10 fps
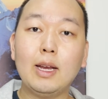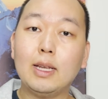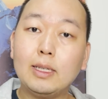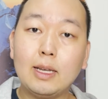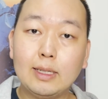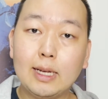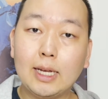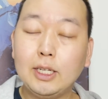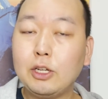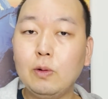is
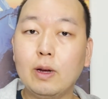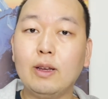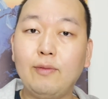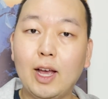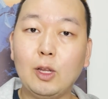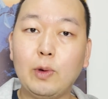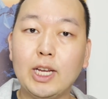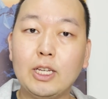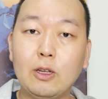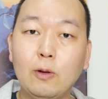assessing you and
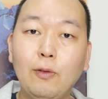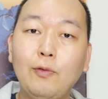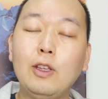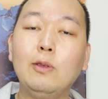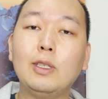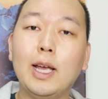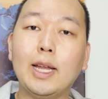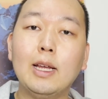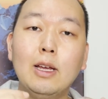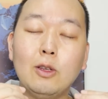evaluating you feels that
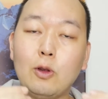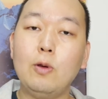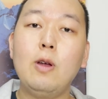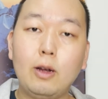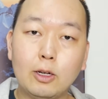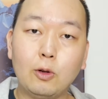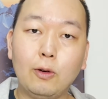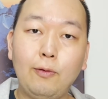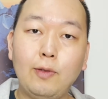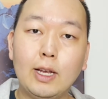you're not a good
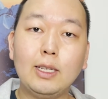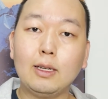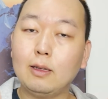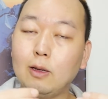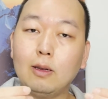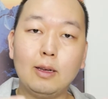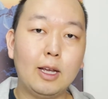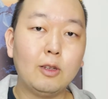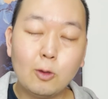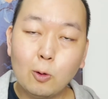fit,
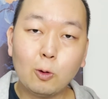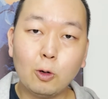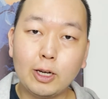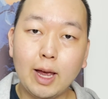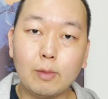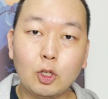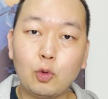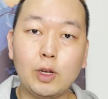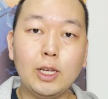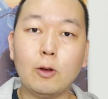there's no good
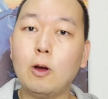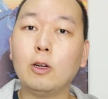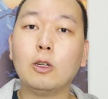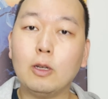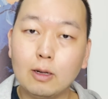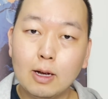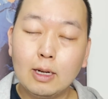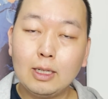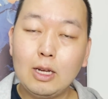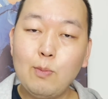chemistry, you're not a good
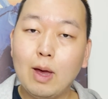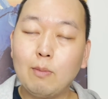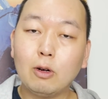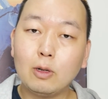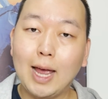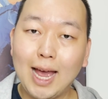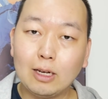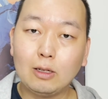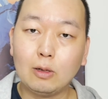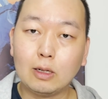team member to
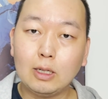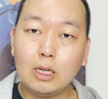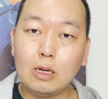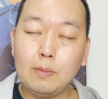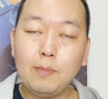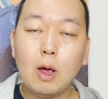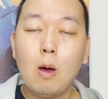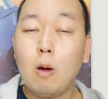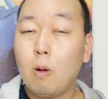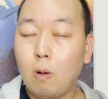add to the team,
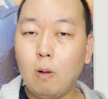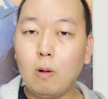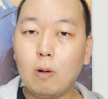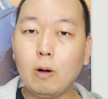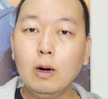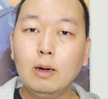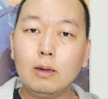or